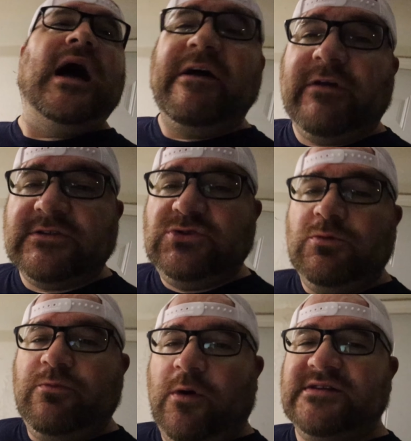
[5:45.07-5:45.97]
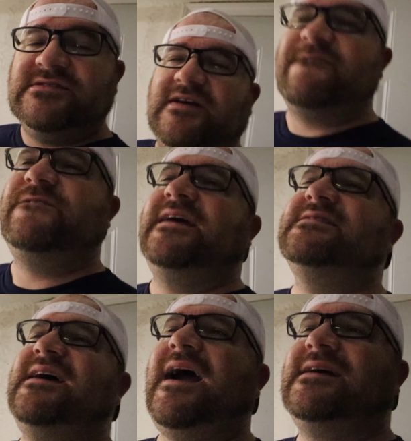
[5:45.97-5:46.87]
I've got two boys and they're
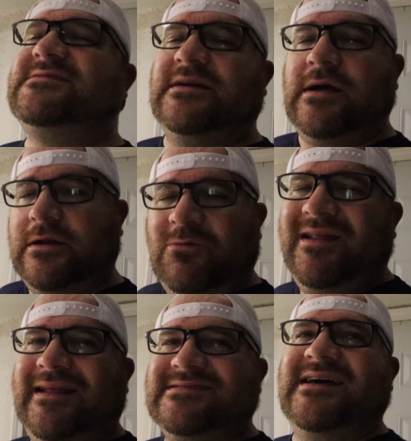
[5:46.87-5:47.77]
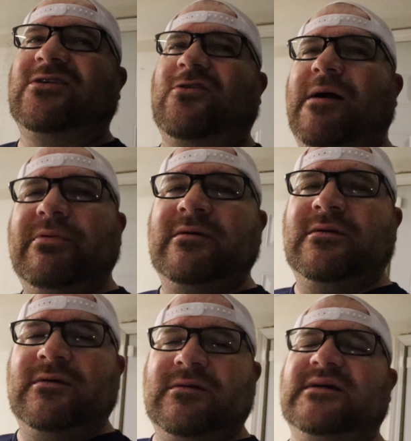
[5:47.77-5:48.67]
fantastic. Nobody needs that crap.
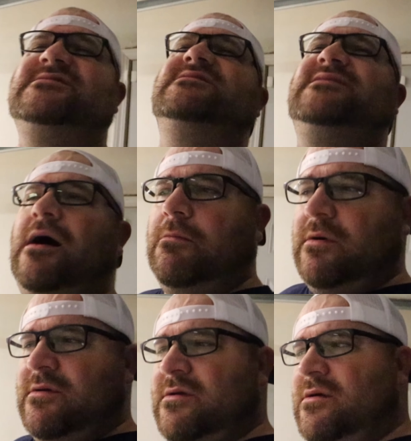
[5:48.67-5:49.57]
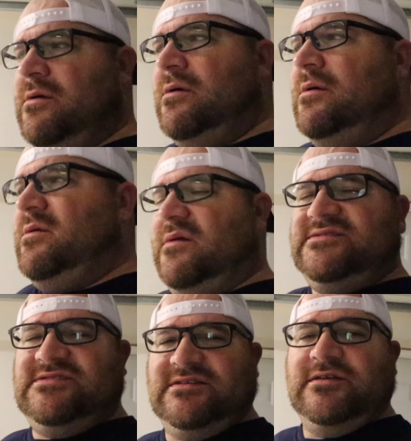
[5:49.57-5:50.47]
It's dumb. Let's
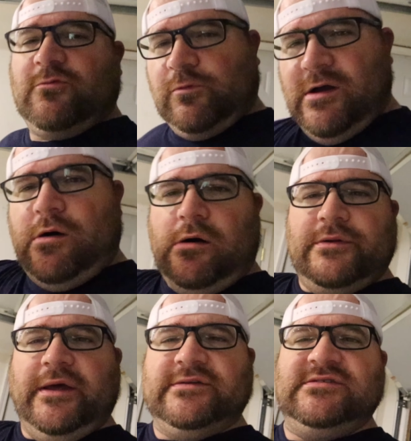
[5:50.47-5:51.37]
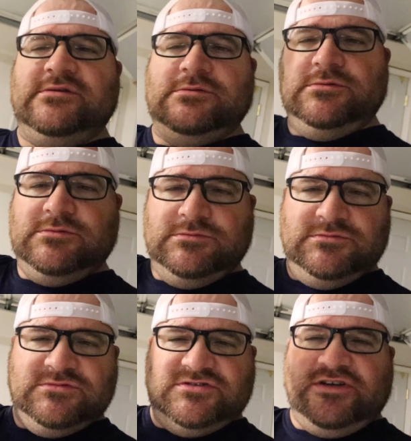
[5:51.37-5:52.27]
stick to the real holidays.
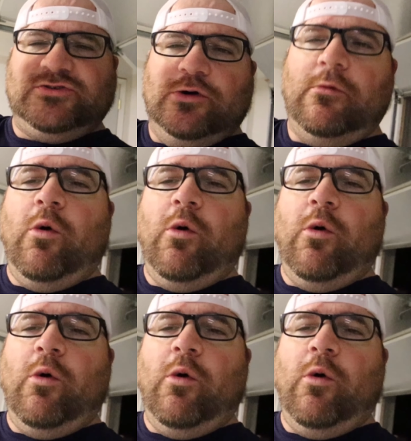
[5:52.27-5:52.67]
Stick to them.